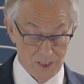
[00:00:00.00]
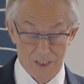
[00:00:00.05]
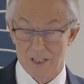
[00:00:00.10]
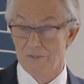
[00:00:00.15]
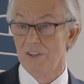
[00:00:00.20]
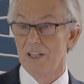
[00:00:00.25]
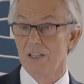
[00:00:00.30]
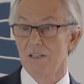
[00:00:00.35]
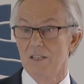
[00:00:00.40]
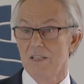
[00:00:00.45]

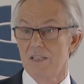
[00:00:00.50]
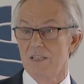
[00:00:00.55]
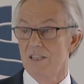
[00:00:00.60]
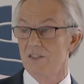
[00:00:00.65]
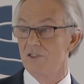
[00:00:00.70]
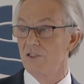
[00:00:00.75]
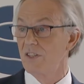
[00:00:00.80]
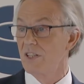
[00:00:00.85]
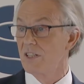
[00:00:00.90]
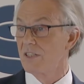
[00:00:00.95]
significant
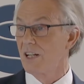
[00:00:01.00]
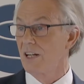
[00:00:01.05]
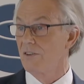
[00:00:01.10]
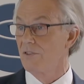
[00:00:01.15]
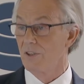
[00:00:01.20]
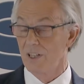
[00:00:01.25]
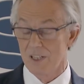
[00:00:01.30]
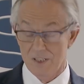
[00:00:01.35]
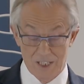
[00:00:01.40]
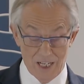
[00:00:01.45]
decision this
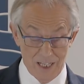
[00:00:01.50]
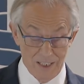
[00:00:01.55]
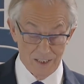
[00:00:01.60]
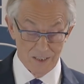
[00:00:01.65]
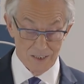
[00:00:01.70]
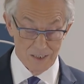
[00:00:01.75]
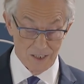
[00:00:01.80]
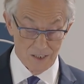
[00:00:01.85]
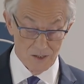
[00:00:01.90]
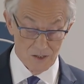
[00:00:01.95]
country has
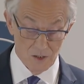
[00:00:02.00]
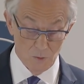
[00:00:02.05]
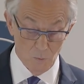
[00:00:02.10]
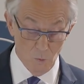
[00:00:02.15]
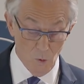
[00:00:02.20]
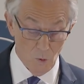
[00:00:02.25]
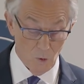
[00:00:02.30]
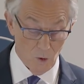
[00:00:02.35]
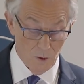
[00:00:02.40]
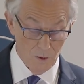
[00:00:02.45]
taken since the
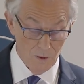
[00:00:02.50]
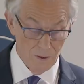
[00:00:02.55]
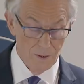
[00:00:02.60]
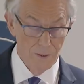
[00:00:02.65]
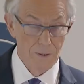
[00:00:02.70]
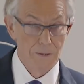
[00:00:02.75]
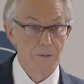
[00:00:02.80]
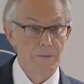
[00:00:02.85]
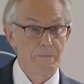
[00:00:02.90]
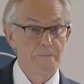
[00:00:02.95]
war.
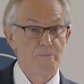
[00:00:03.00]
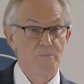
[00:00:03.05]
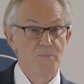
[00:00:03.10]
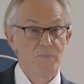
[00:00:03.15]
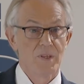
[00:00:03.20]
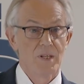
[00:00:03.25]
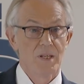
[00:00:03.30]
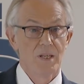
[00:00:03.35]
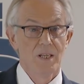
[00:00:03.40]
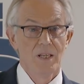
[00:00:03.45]

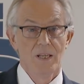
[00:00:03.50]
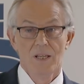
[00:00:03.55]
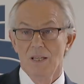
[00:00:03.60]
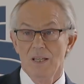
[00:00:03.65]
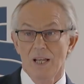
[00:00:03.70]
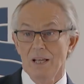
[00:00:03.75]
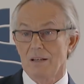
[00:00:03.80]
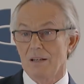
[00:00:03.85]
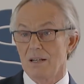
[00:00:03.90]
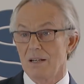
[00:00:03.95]

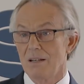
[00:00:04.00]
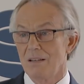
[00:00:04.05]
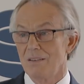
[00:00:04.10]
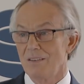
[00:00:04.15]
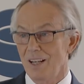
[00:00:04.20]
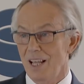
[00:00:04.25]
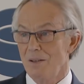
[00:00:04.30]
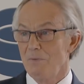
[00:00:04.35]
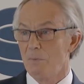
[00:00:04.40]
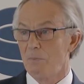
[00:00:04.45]
Yet,
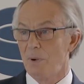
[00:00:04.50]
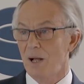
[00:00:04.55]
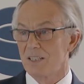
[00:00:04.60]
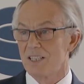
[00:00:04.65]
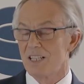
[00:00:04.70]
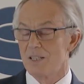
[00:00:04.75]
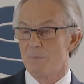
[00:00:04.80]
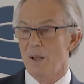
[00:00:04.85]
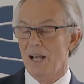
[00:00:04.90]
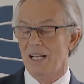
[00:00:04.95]
the Labour
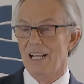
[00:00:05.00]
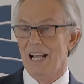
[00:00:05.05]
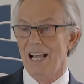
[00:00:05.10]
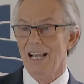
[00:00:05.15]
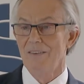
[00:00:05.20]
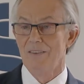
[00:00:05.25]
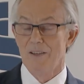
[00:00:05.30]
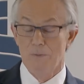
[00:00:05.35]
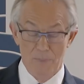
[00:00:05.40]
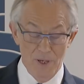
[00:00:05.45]
Party is barely
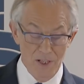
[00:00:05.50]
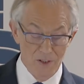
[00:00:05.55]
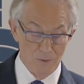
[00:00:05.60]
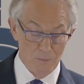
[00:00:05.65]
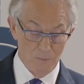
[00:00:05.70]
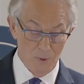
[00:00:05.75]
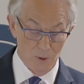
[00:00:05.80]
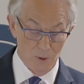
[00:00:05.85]
ahead in opinion